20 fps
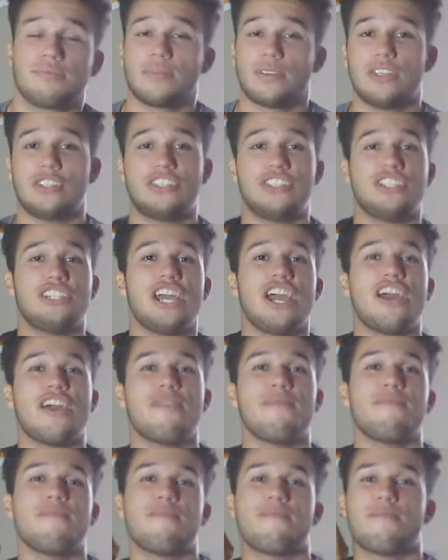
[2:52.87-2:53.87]

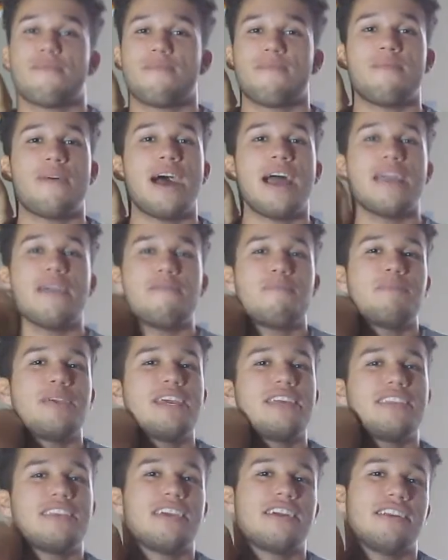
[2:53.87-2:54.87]
share my
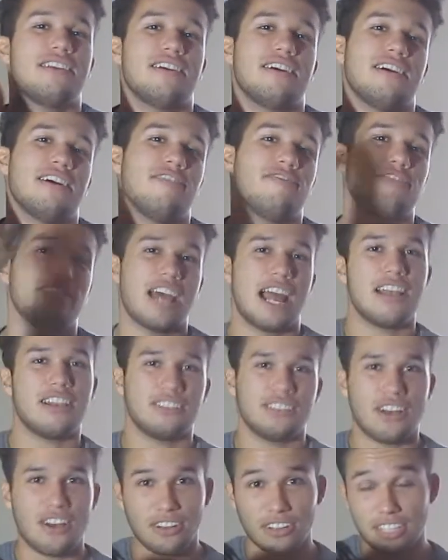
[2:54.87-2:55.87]
opinion of Tyler
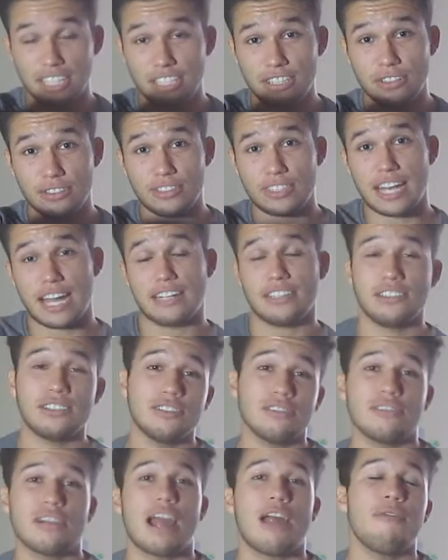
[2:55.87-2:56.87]
Oakley's new
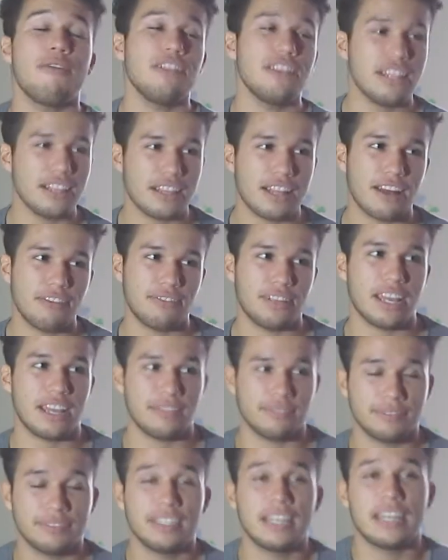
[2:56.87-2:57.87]
tattoo. I really loved it.